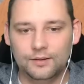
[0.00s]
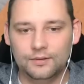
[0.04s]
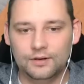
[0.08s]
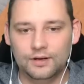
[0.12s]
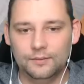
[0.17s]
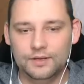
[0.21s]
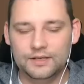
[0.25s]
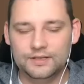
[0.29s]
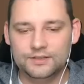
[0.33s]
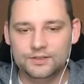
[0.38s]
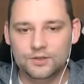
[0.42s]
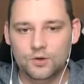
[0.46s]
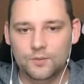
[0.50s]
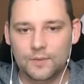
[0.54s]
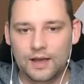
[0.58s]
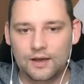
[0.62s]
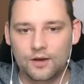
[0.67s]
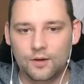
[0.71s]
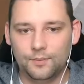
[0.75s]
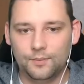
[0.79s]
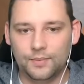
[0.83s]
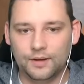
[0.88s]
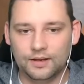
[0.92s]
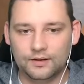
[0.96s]
Let me zoom
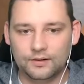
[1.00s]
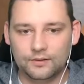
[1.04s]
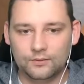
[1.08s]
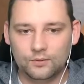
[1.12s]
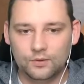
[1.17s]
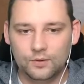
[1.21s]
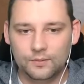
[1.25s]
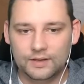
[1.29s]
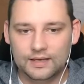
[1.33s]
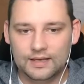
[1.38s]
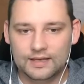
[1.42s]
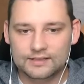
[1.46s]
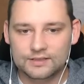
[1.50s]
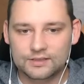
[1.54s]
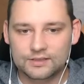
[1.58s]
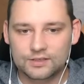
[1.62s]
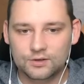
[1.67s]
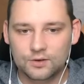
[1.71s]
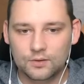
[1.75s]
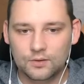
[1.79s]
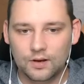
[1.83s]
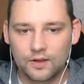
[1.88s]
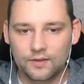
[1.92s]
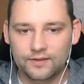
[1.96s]
out a bit. Would it be easier to
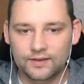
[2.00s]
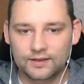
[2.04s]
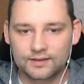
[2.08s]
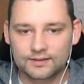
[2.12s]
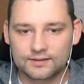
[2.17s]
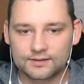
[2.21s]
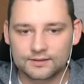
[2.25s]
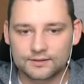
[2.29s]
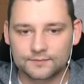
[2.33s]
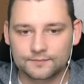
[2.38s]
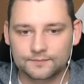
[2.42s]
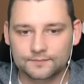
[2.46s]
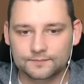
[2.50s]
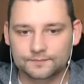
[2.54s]
do like this?